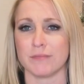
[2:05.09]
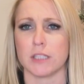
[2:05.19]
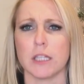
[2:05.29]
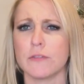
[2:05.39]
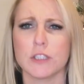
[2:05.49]

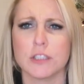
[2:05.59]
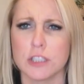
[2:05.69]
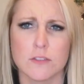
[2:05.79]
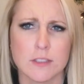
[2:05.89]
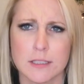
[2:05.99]
delivery
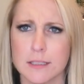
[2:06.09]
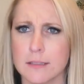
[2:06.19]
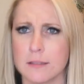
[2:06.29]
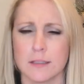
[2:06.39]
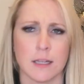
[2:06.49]

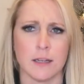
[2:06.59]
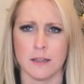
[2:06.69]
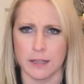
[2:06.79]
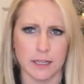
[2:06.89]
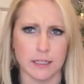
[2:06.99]
services,
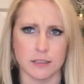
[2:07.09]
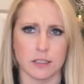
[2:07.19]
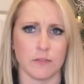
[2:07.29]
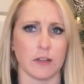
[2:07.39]
that kind of stuff